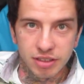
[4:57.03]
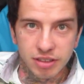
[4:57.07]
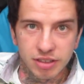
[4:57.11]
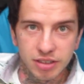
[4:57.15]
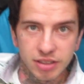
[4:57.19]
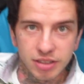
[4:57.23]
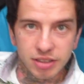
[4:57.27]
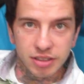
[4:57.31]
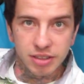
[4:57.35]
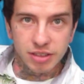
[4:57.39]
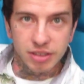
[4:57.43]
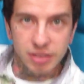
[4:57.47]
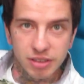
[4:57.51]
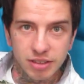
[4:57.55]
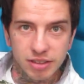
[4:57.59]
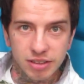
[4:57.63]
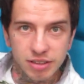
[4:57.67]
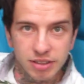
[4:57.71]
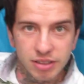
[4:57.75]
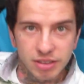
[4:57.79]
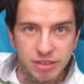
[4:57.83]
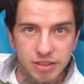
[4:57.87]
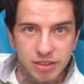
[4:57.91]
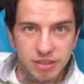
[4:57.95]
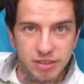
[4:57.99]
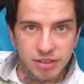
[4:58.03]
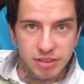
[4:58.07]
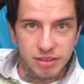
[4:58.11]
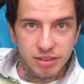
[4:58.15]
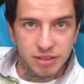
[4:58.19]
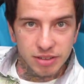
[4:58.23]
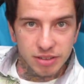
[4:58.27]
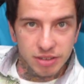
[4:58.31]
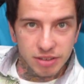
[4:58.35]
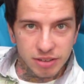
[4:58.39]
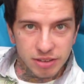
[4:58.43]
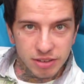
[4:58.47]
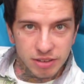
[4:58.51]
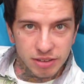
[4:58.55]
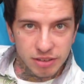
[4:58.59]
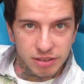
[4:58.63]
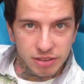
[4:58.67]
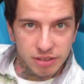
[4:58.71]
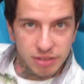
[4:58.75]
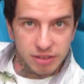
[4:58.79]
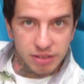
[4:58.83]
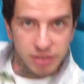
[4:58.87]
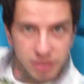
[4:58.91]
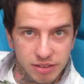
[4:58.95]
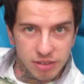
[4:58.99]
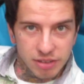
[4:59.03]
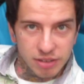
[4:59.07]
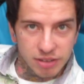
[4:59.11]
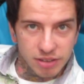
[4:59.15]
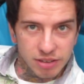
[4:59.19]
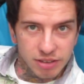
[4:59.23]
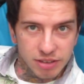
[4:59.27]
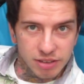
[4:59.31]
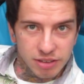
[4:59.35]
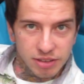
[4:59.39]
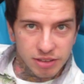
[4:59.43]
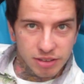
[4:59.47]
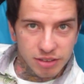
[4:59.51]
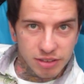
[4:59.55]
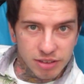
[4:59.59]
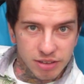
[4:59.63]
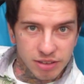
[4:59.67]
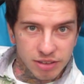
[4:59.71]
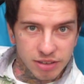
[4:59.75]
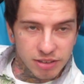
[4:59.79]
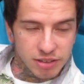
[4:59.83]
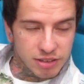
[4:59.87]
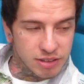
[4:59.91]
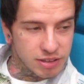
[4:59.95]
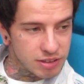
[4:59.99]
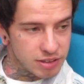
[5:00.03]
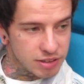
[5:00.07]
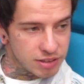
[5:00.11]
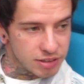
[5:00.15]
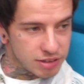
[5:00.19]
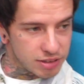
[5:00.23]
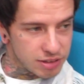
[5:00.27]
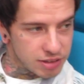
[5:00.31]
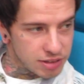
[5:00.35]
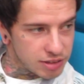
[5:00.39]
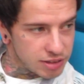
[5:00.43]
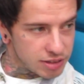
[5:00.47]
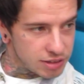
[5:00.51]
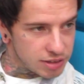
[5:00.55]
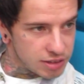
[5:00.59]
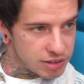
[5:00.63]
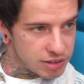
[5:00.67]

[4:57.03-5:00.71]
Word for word: Yes, 2 years ago, Camporee, we got married.